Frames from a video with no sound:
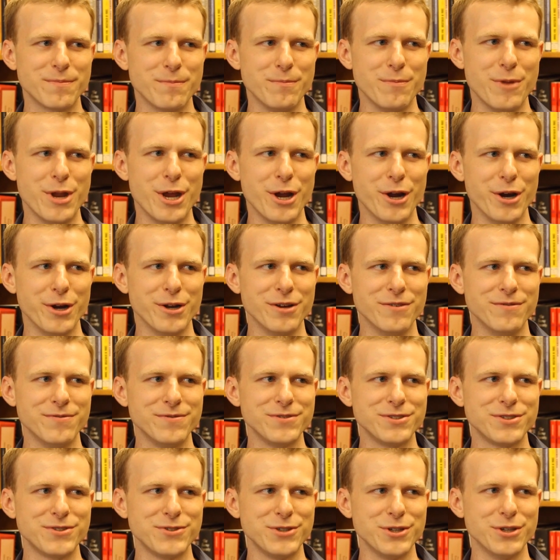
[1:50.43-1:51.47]
narrative
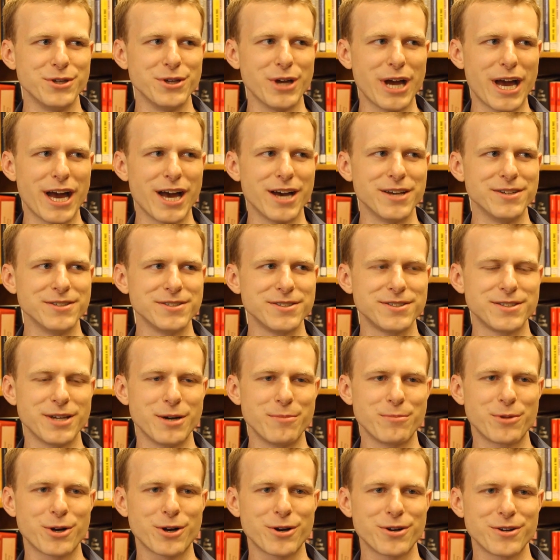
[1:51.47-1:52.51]
still has
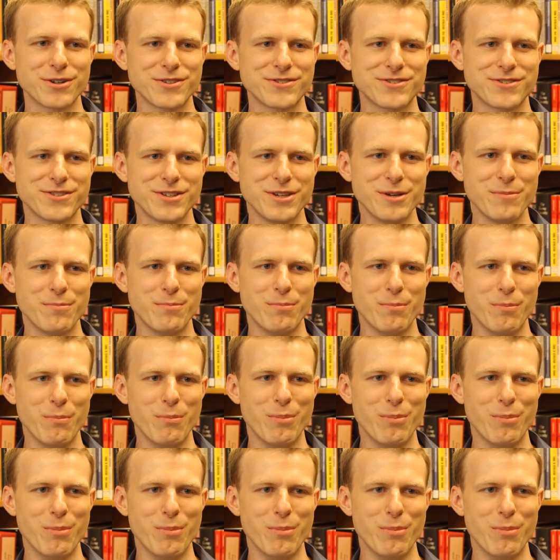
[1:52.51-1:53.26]
some currency,